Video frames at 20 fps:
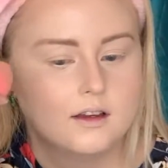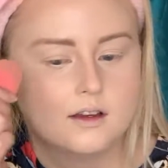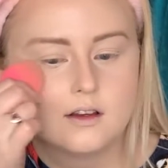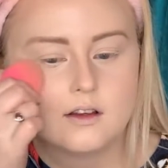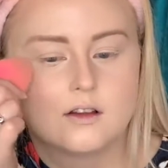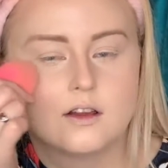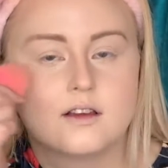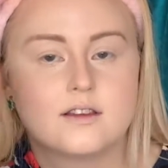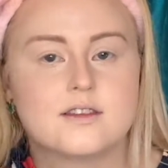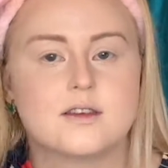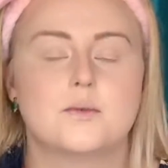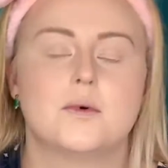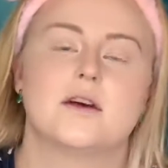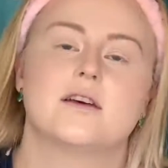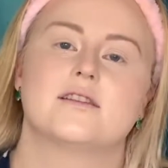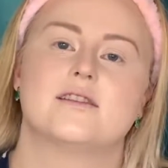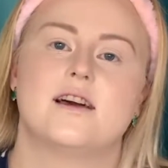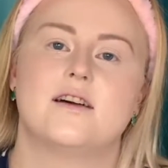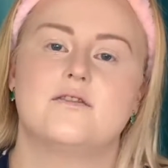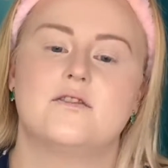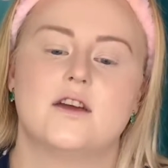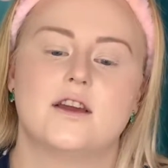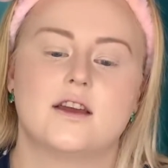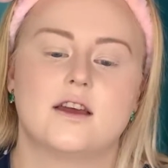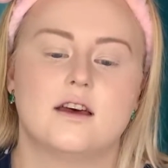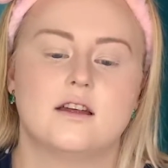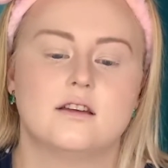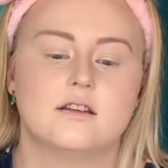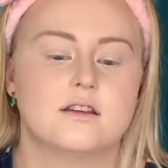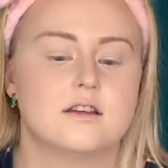Glossybox advent
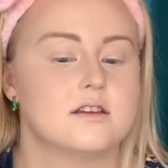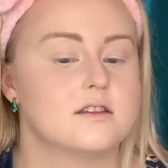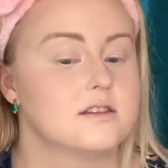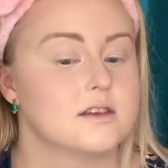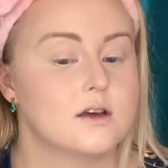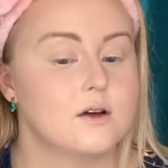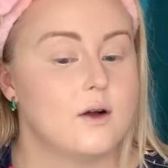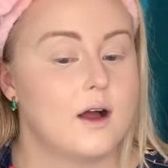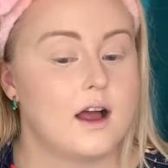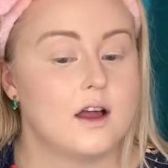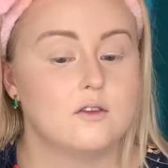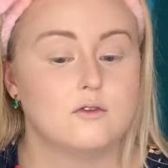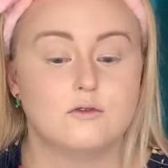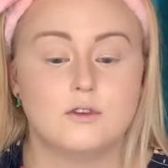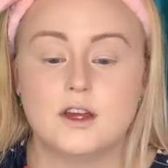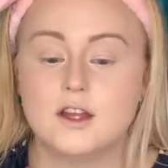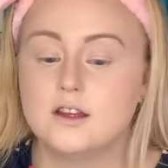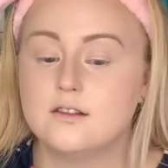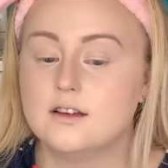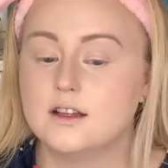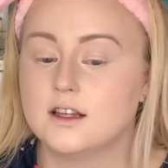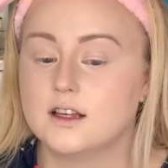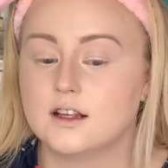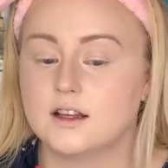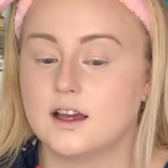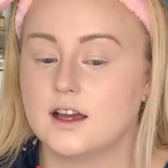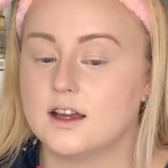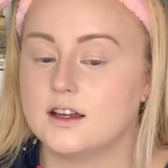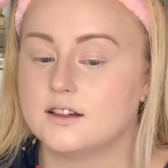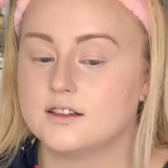calendar, so I'm really
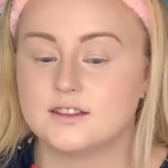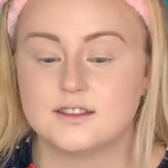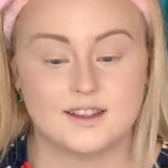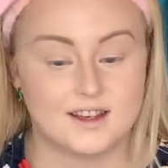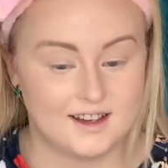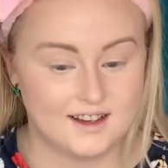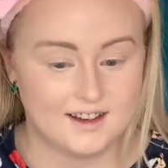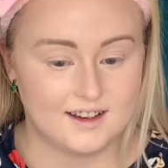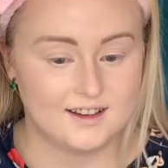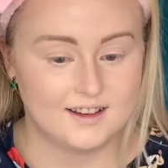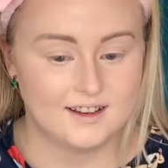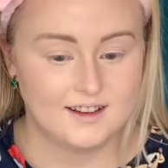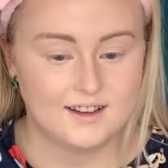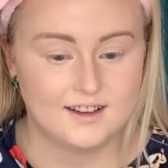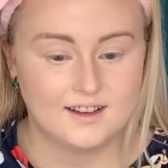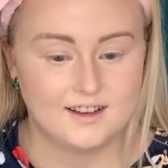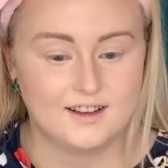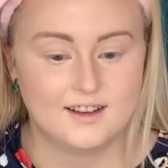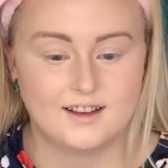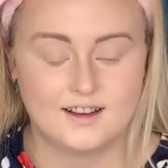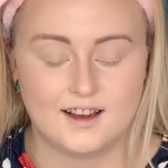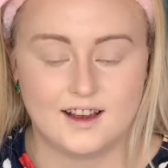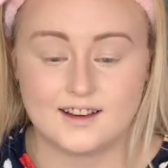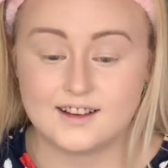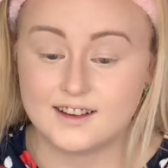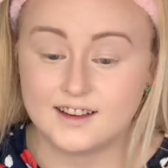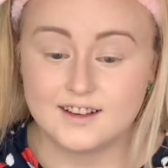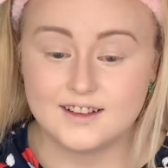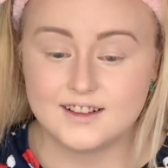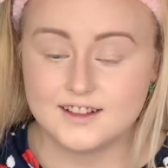glad that I
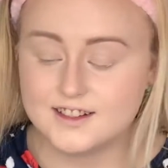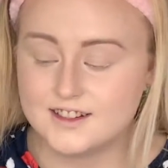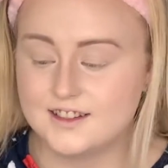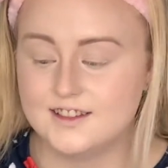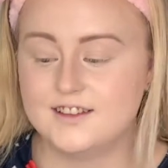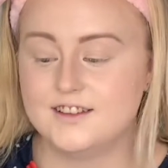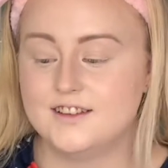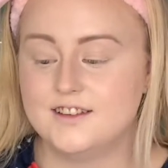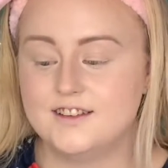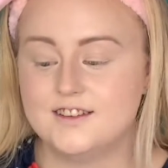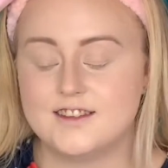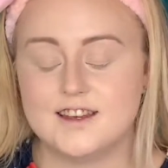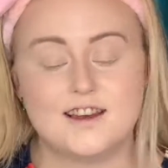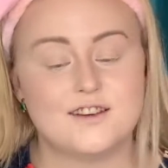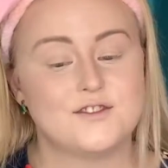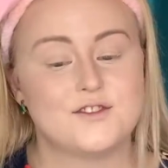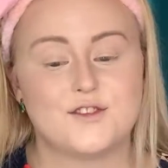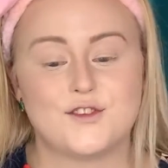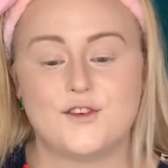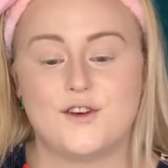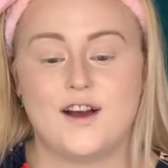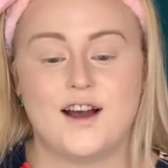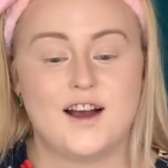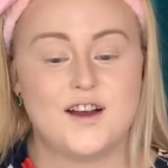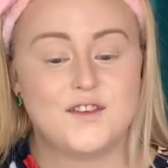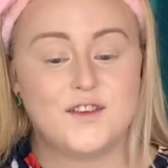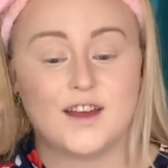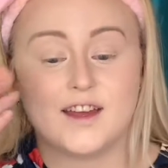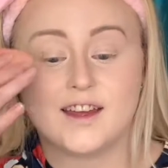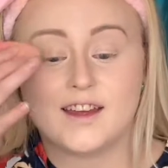can actually use it. I'm so
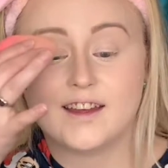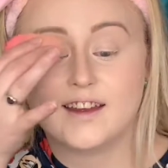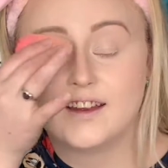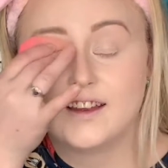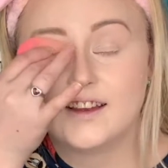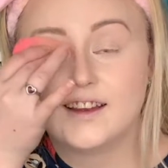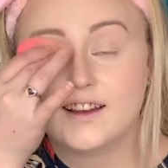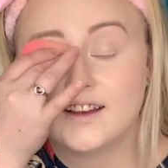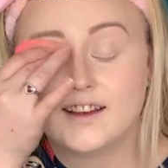happy.